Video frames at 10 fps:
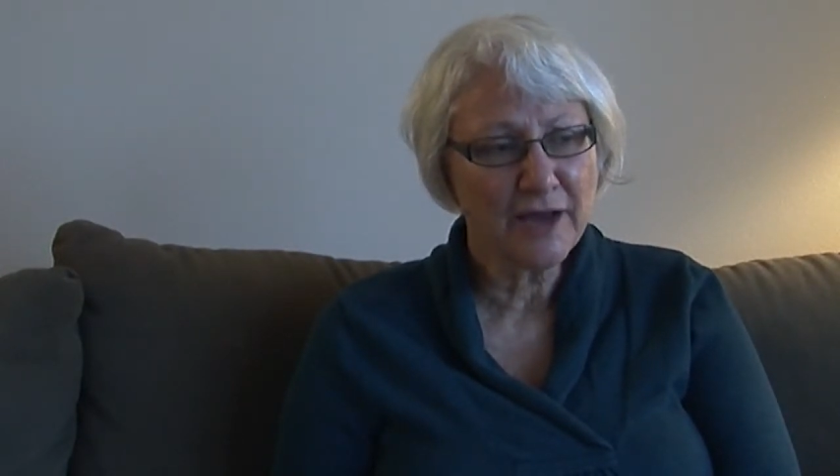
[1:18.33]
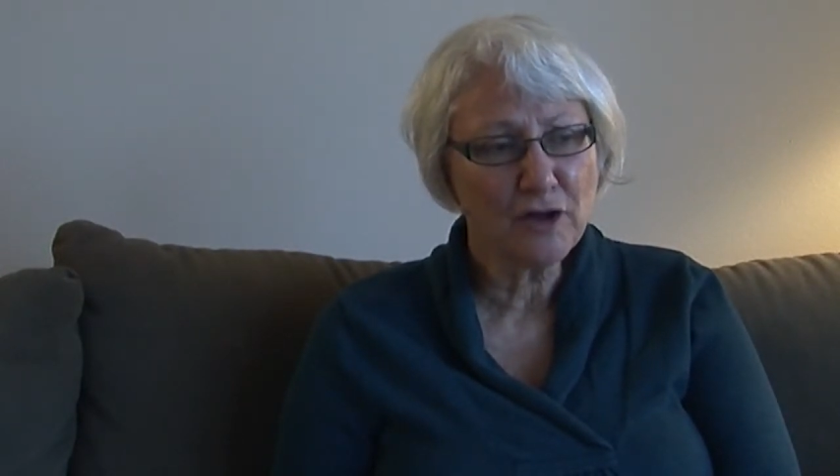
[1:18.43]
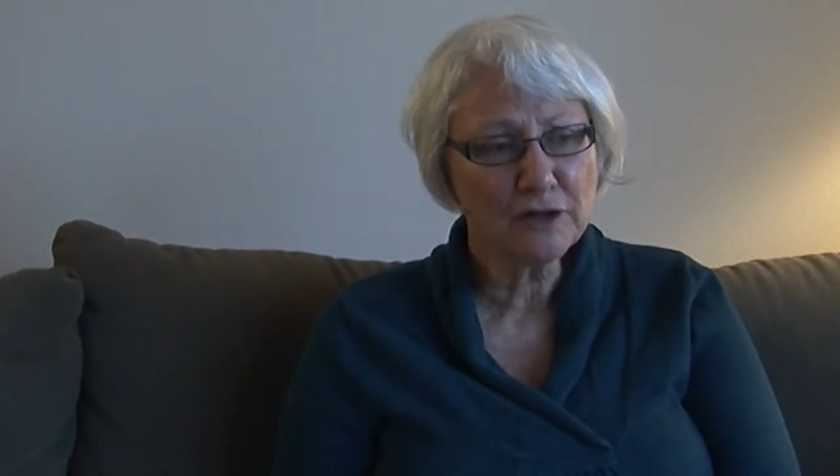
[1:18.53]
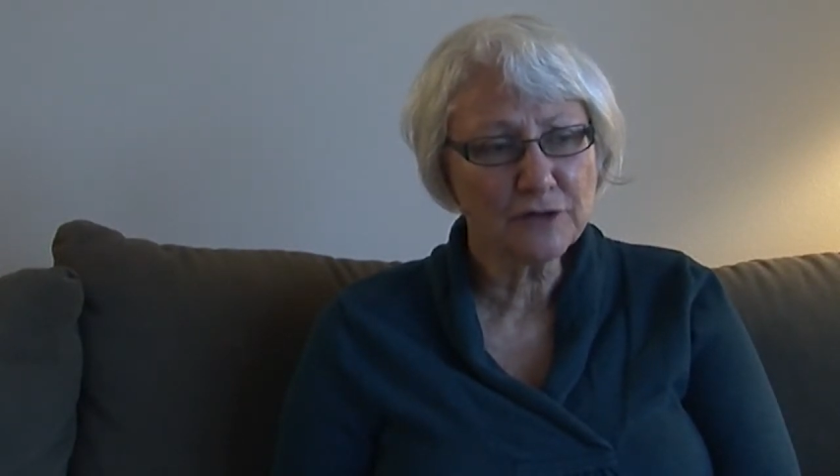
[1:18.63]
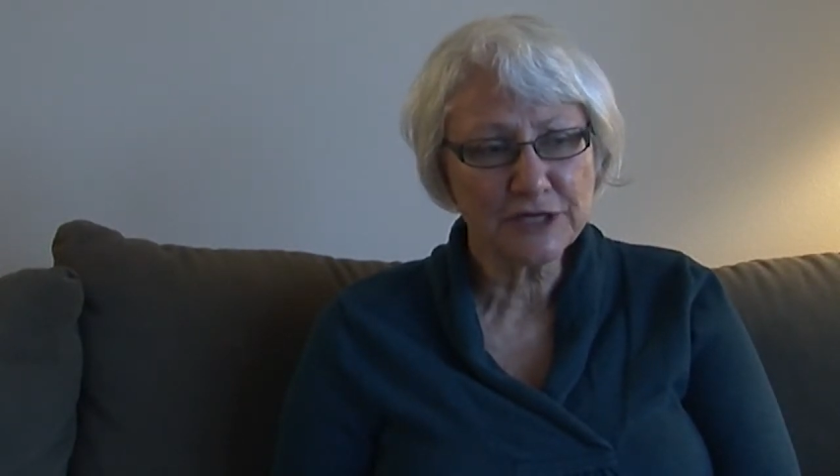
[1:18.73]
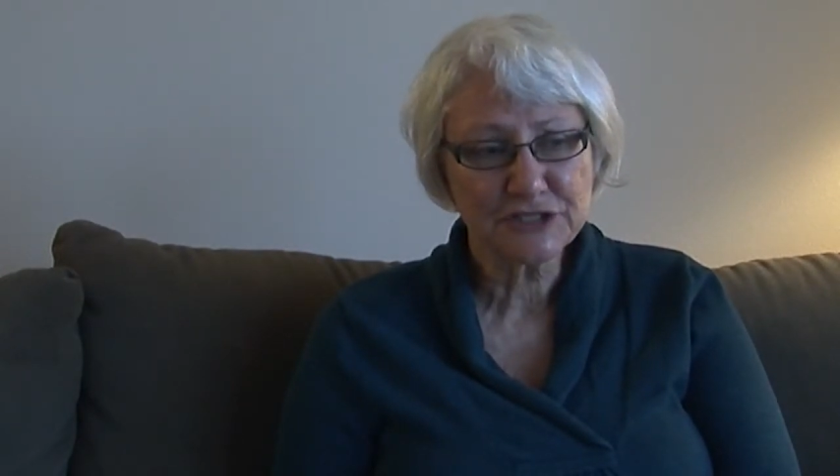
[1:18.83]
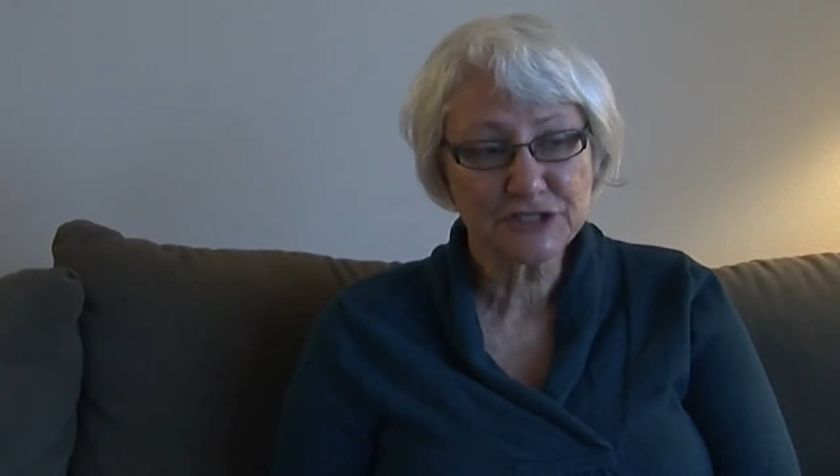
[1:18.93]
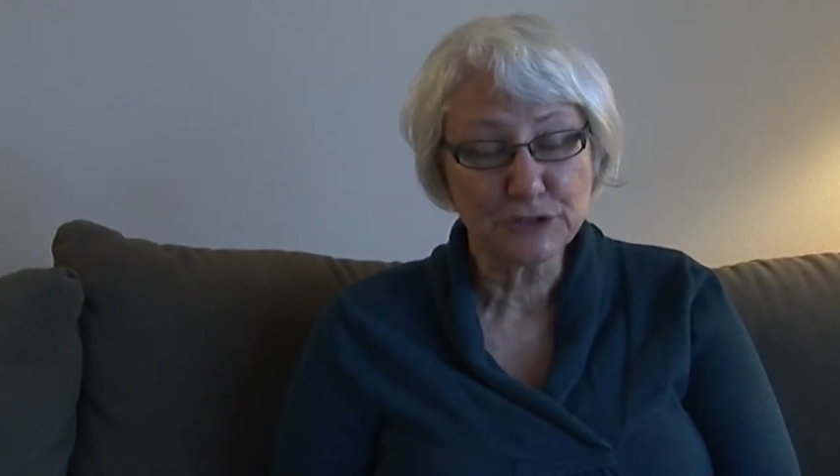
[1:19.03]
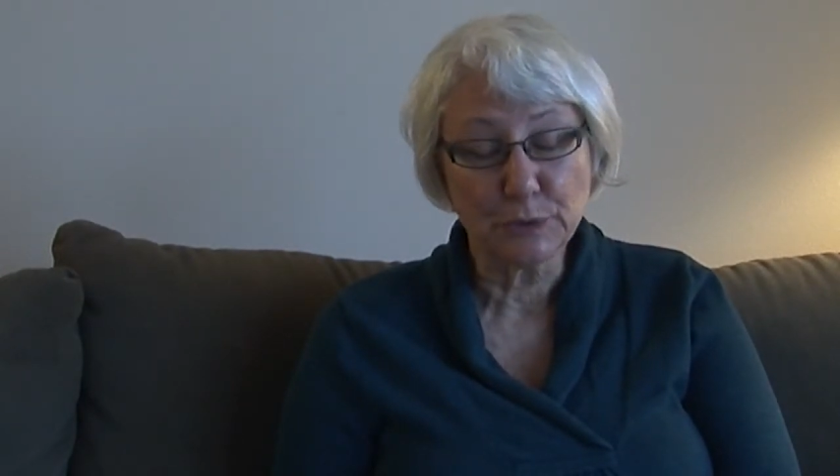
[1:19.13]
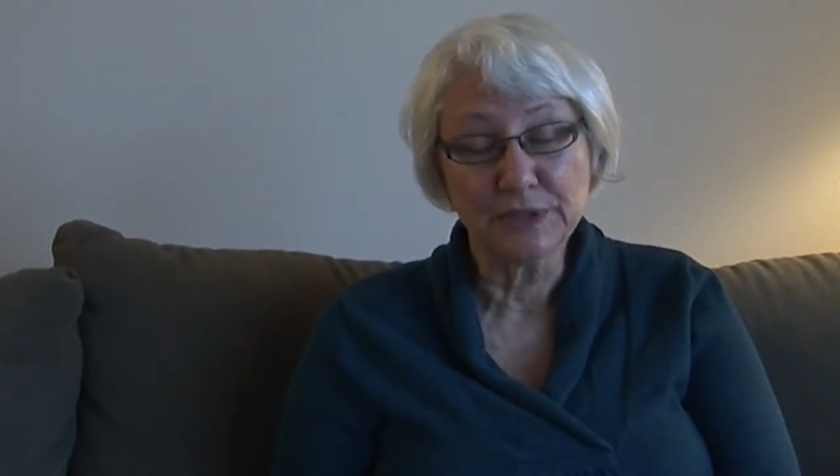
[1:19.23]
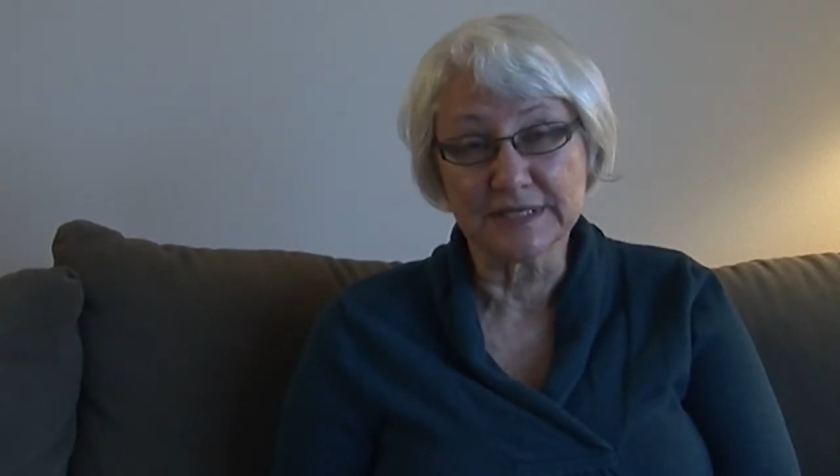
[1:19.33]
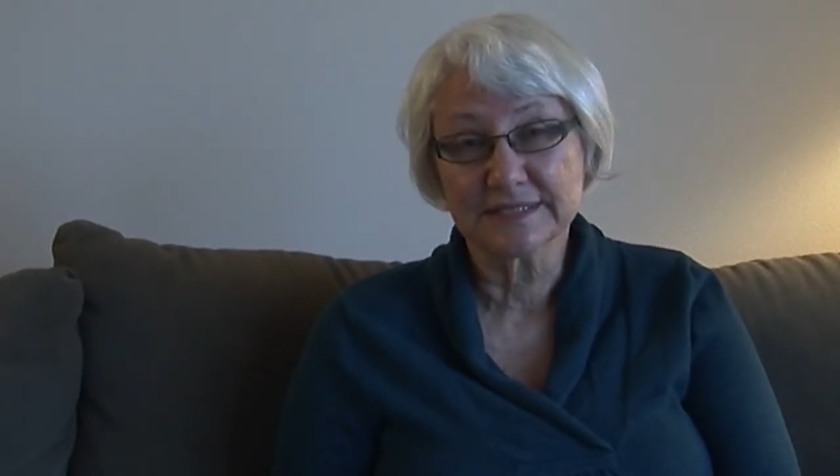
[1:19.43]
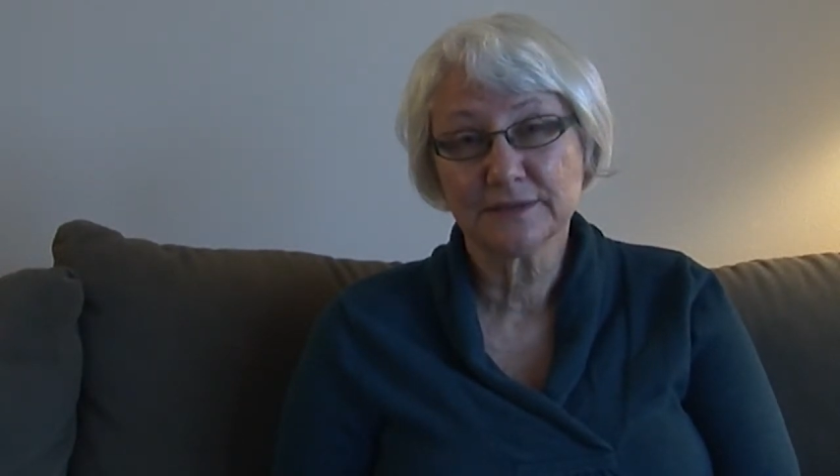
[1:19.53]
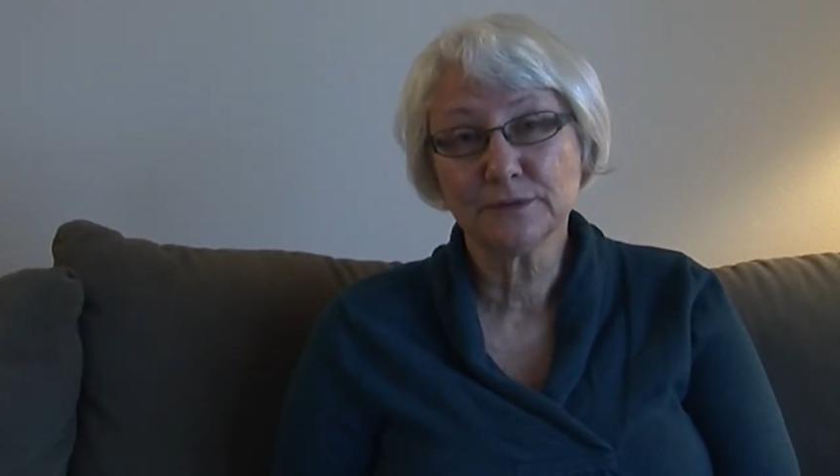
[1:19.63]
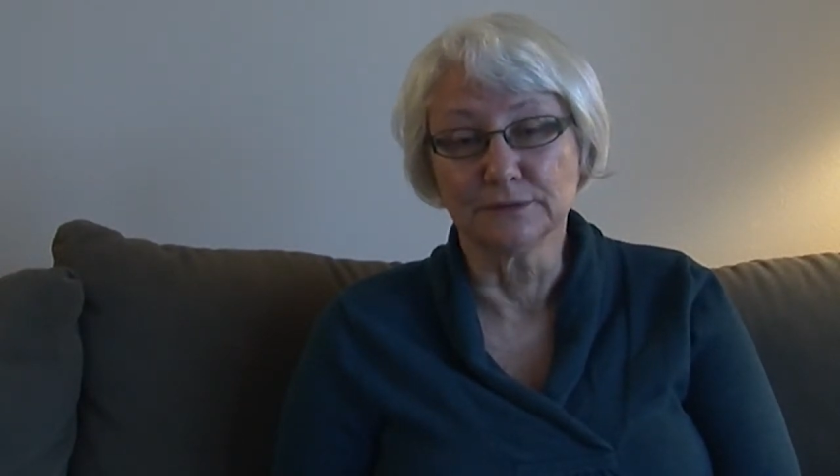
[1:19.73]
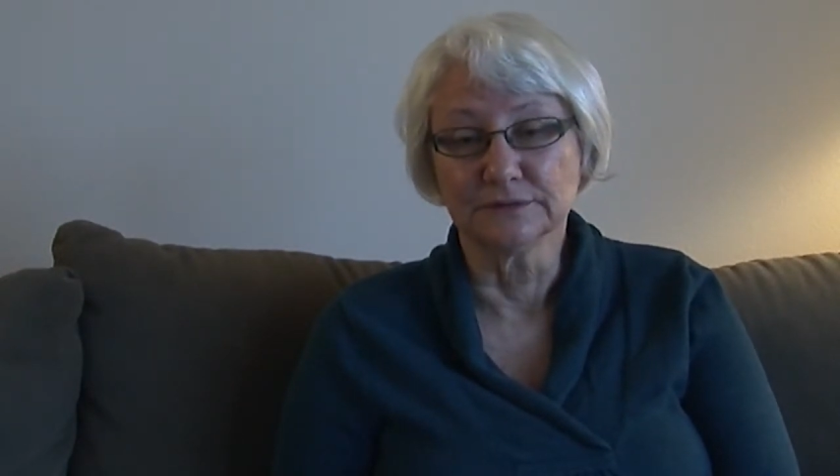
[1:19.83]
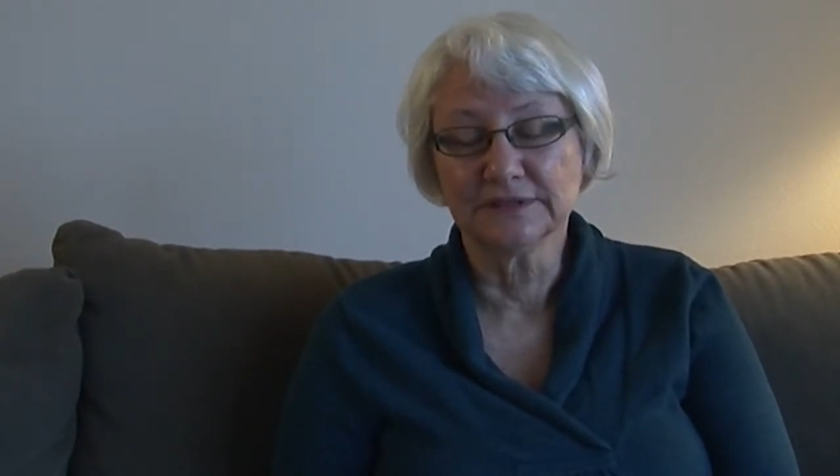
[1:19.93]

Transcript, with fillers: all I just noticed, oh,